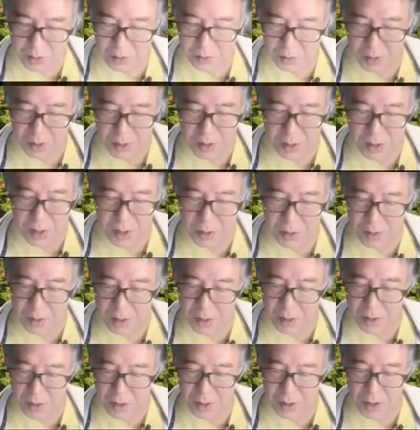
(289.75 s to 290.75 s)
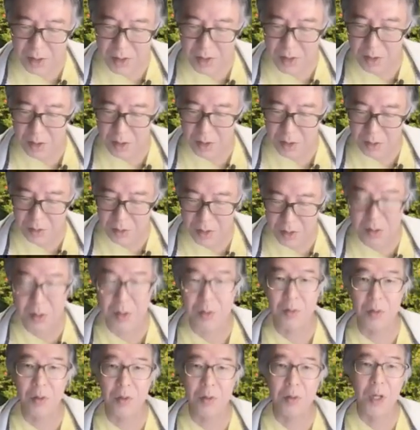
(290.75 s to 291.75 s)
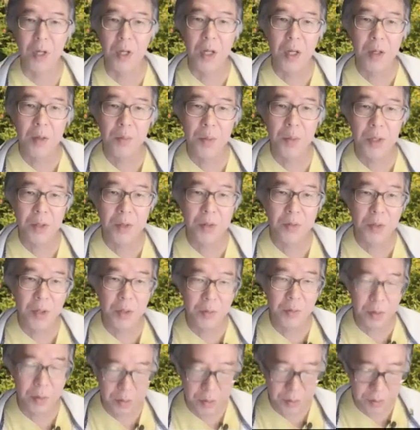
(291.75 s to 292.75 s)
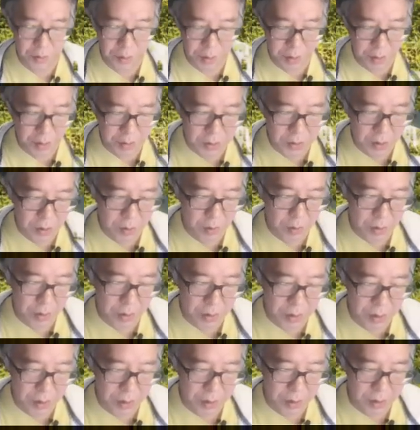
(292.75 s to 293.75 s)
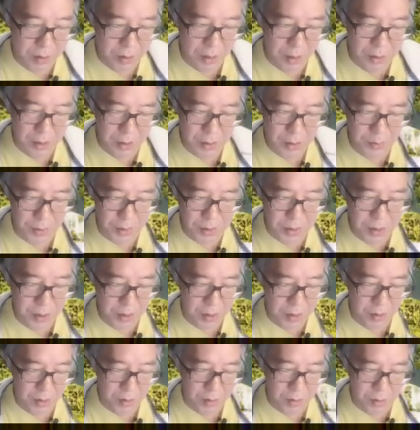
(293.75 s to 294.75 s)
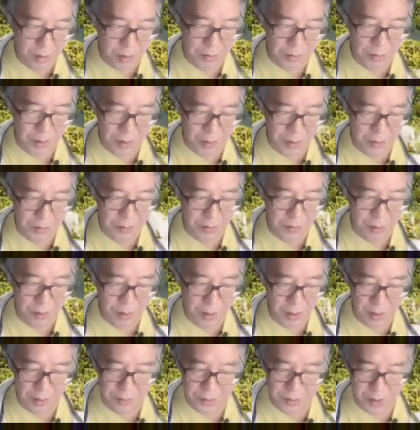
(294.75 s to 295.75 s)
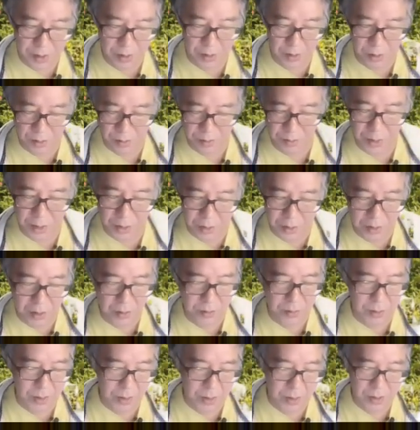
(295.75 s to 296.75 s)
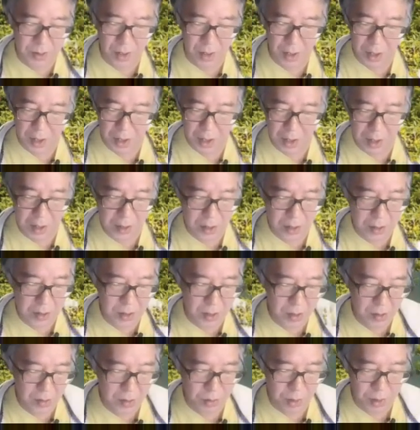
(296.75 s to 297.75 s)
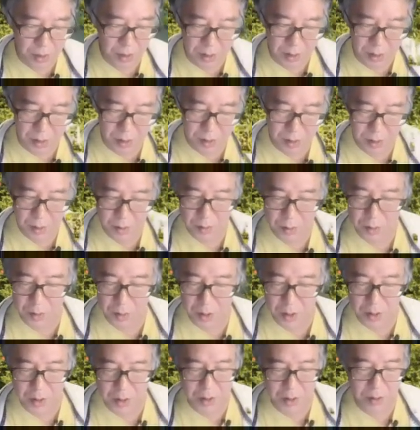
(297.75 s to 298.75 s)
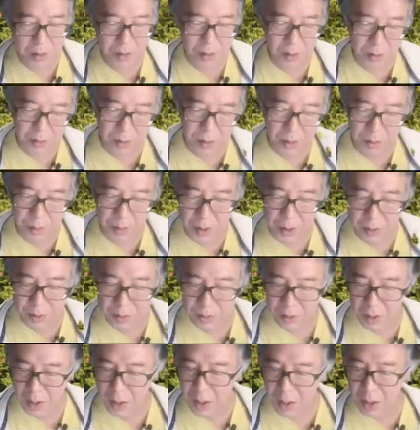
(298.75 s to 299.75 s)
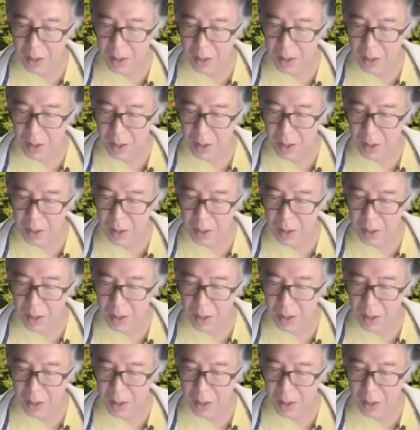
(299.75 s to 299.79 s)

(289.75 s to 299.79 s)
So this sounds that this is non-zero. But we also wanted an explicit lower bound for the absolute value of this. And this is one one lower bound.